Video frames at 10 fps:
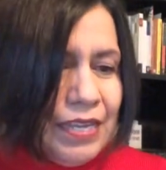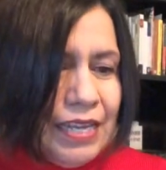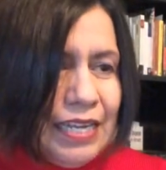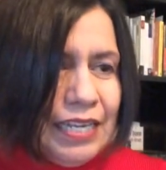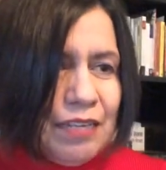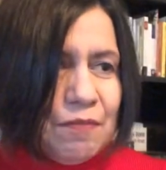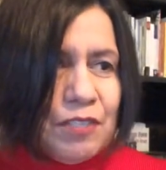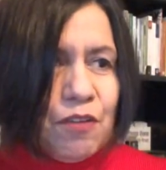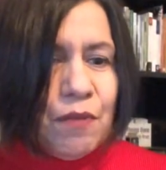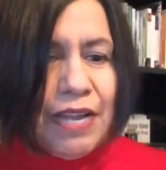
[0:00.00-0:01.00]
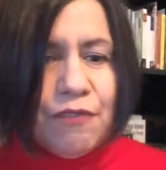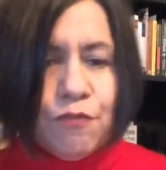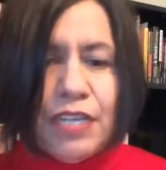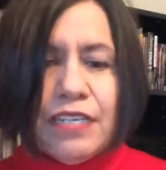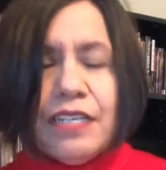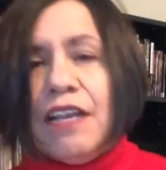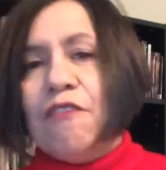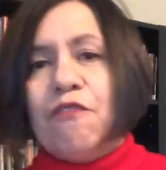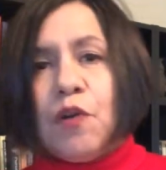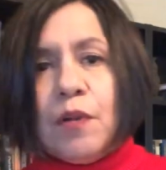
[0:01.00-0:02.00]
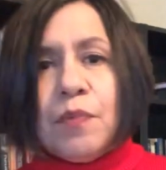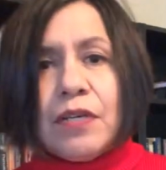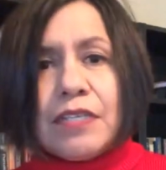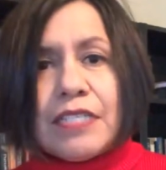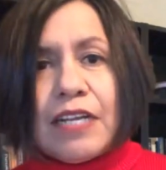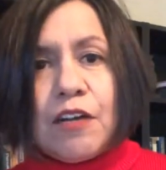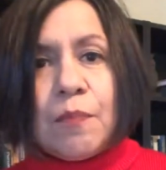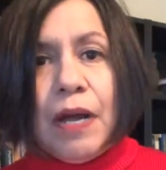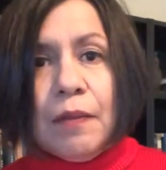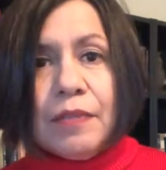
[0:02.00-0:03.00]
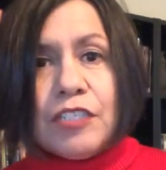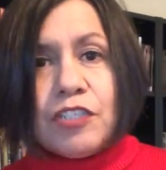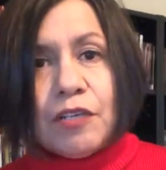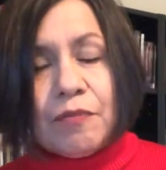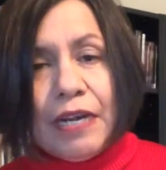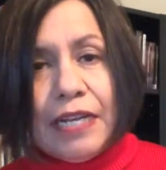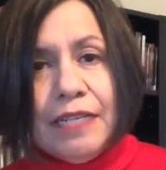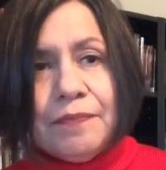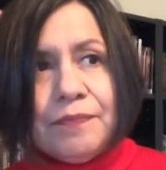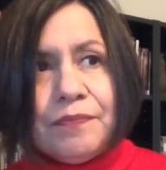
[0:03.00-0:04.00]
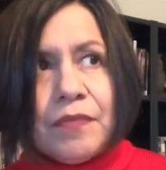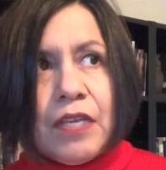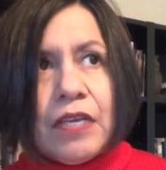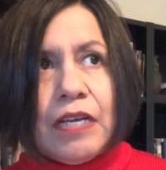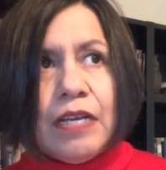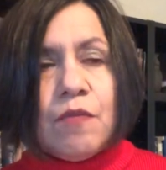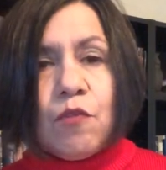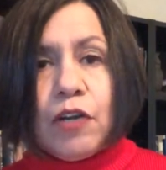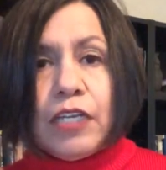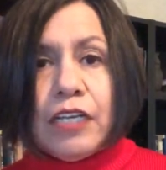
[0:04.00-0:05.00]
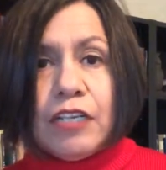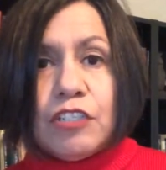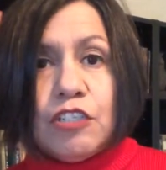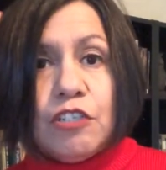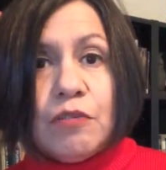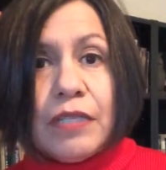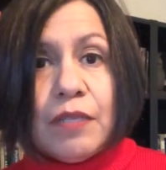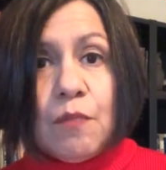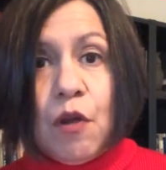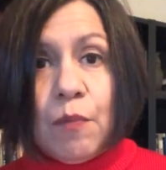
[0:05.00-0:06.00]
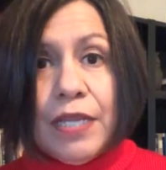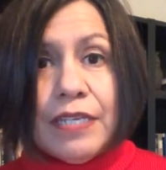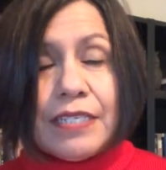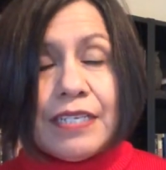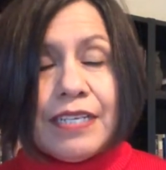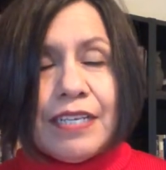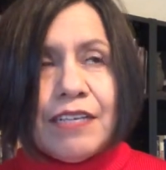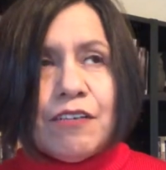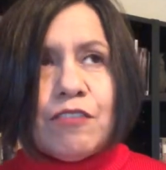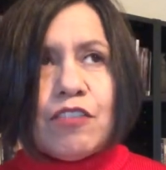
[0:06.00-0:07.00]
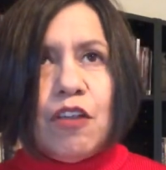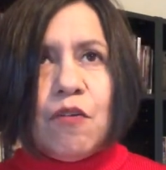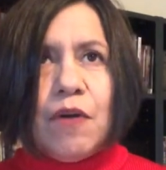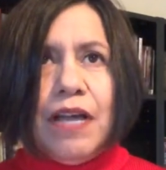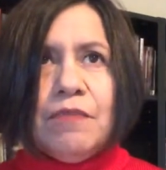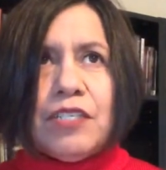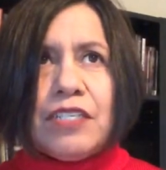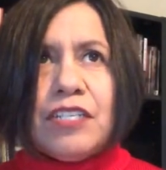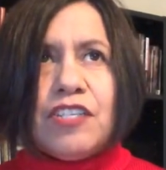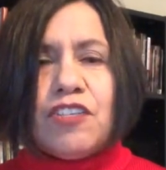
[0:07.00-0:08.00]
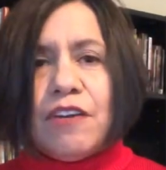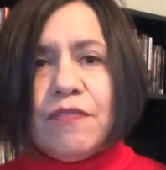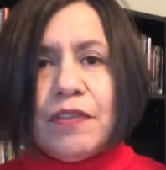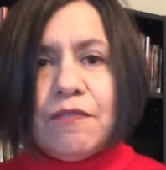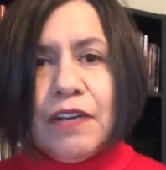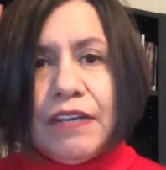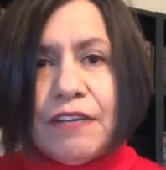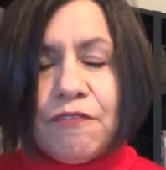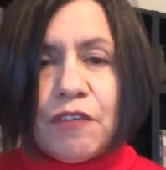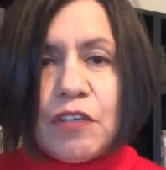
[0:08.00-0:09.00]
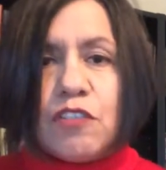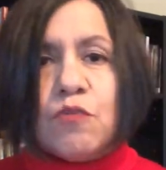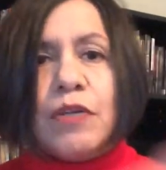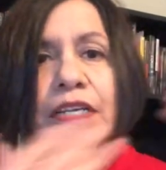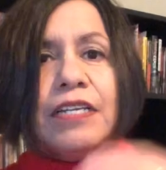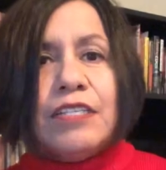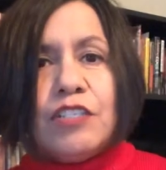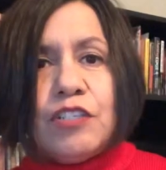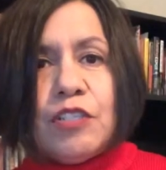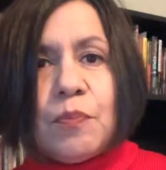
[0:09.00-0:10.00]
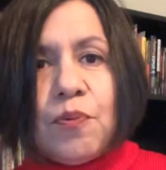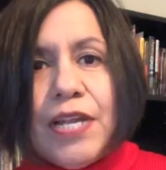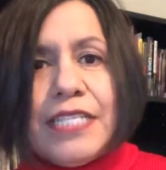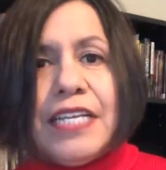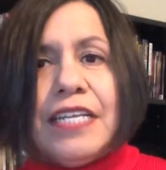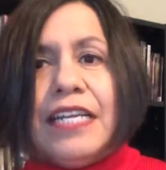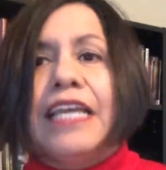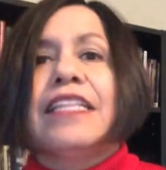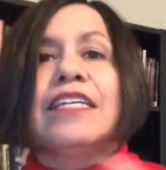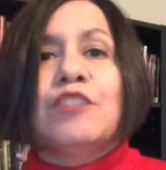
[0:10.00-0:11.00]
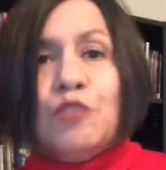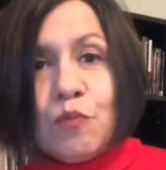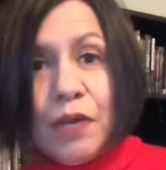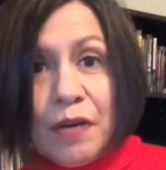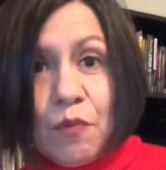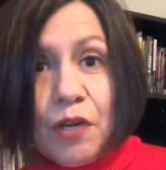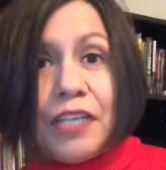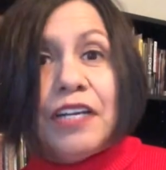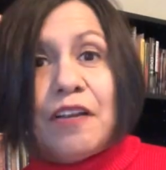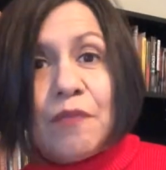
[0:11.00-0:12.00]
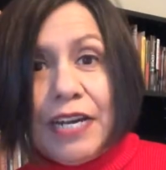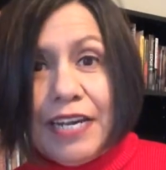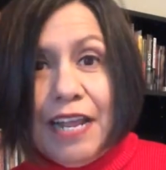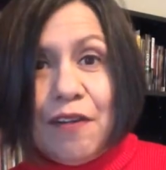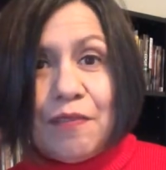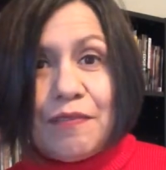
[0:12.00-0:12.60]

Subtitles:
So I've written 4 books that are published already. I am working on 2 at the moment. So I'm just going to start from the very first one to the present and then to what I'm working on right now,